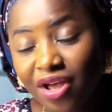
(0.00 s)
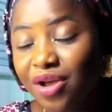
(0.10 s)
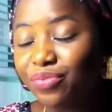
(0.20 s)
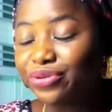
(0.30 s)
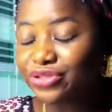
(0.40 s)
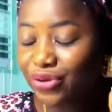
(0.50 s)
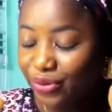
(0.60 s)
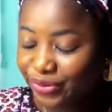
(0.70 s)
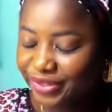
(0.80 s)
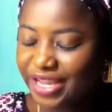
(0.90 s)
But all
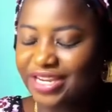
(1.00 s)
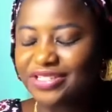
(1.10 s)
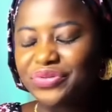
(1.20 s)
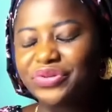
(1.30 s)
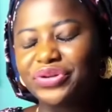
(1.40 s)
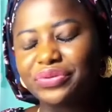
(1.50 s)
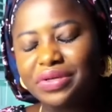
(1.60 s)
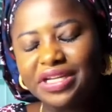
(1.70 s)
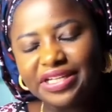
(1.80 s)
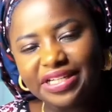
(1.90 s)
thanks to the
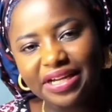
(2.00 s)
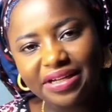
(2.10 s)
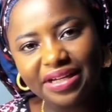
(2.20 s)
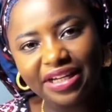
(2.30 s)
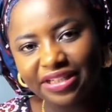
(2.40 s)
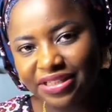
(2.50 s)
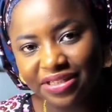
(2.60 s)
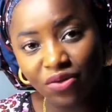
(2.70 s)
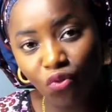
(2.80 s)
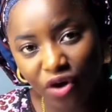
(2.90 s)
Creator, it
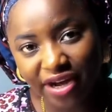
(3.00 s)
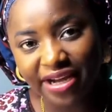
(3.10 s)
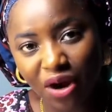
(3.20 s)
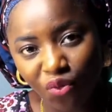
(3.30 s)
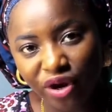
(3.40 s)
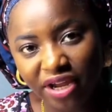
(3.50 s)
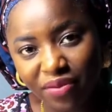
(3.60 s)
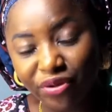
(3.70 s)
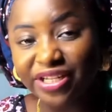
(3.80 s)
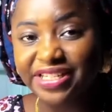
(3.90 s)
didn't work that way,
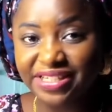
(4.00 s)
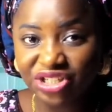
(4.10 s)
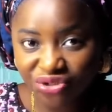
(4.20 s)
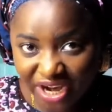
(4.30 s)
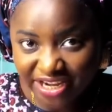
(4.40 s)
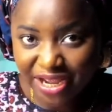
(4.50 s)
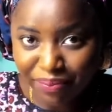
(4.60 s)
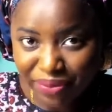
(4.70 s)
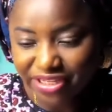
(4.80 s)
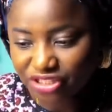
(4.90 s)
but they still tried their
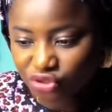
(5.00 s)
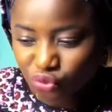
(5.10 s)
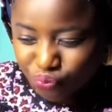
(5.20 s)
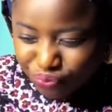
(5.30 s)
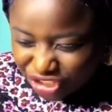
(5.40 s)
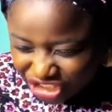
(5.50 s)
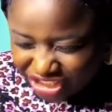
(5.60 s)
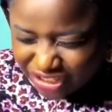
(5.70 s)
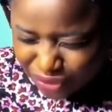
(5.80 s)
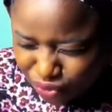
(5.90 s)
best to pitch
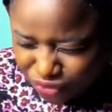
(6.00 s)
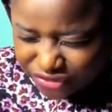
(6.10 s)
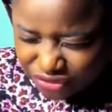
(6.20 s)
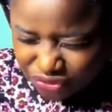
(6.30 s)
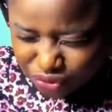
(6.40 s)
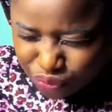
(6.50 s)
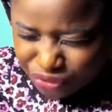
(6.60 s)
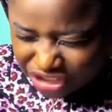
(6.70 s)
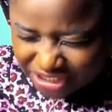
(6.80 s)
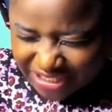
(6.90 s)
it close, to
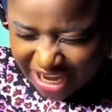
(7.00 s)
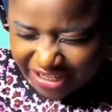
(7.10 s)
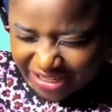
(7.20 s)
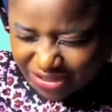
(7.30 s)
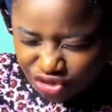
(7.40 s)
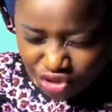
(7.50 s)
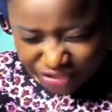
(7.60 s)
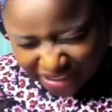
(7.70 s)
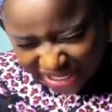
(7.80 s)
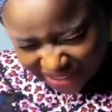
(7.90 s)
pitch it at the
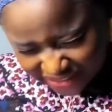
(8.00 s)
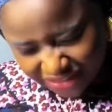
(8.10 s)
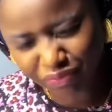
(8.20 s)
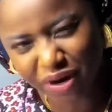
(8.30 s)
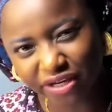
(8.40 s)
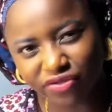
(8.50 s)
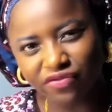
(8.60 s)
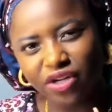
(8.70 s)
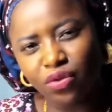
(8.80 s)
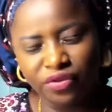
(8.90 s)
northeastern part of
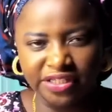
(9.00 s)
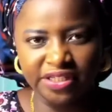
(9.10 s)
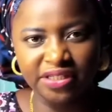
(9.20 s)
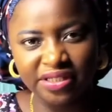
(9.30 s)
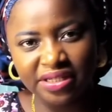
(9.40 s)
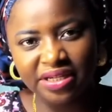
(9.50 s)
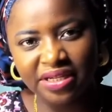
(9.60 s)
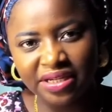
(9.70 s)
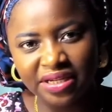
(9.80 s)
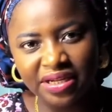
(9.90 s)
the continent.
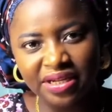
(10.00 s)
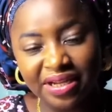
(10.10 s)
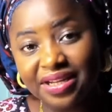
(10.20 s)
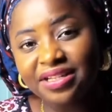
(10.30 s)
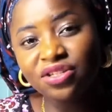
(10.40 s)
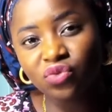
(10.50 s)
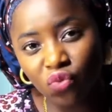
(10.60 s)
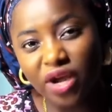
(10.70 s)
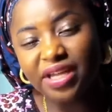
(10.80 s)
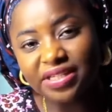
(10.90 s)
And that is where
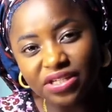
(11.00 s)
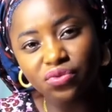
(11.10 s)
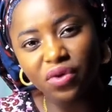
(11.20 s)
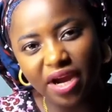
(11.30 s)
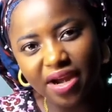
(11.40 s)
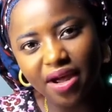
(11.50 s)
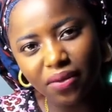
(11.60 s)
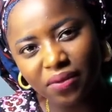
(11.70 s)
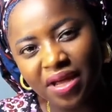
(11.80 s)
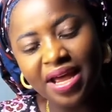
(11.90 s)
it is right now.
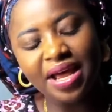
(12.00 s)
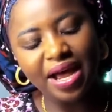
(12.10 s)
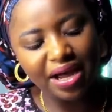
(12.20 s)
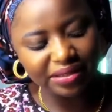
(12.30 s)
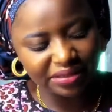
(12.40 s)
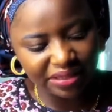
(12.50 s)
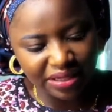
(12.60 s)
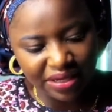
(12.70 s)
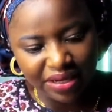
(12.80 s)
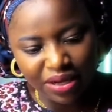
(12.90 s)
And
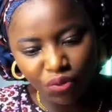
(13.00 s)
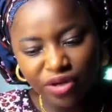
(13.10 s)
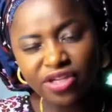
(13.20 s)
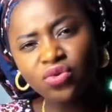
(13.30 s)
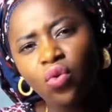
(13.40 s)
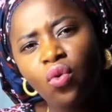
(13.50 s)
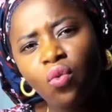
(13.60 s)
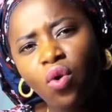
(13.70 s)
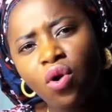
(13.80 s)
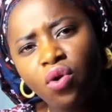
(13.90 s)
with this whole
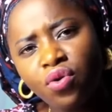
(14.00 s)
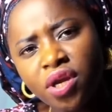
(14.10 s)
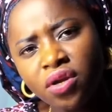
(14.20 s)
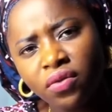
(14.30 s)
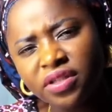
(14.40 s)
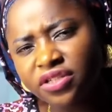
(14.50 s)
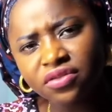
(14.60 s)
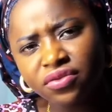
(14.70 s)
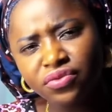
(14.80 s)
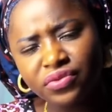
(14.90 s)
war going on, it's not
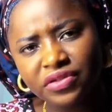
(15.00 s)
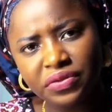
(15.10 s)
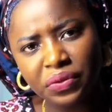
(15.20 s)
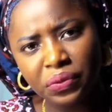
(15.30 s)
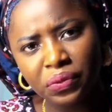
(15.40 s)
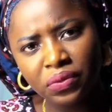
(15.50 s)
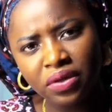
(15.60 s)
news to you.